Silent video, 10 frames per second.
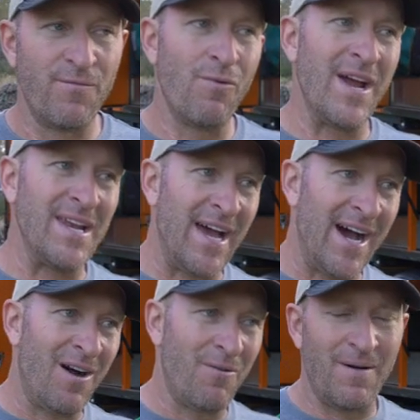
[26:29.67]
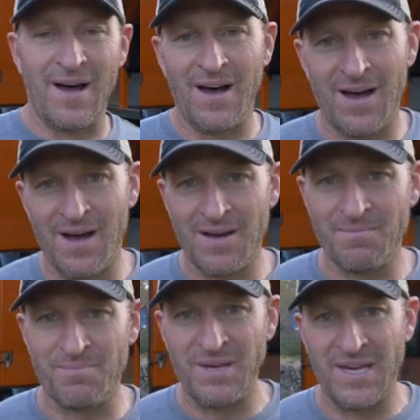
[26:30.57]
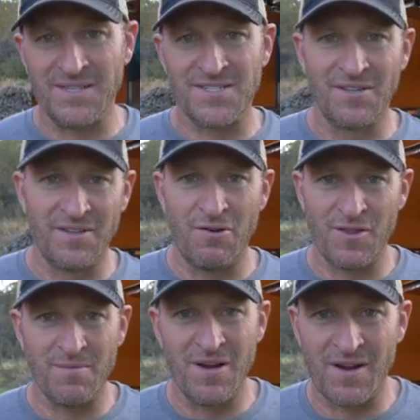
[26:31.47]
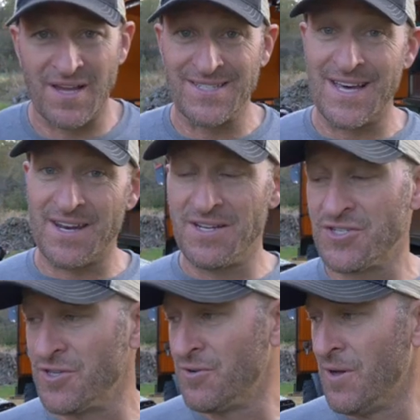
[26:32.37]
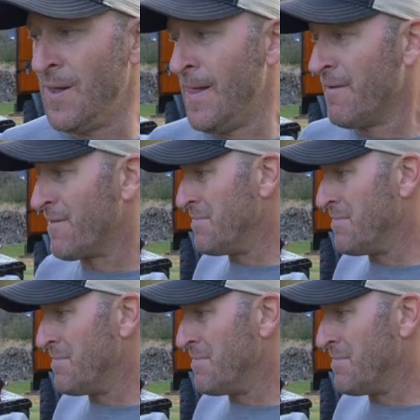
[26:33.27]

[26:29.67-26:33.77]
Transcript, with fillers: Right now, being still in North America, it's not an issue for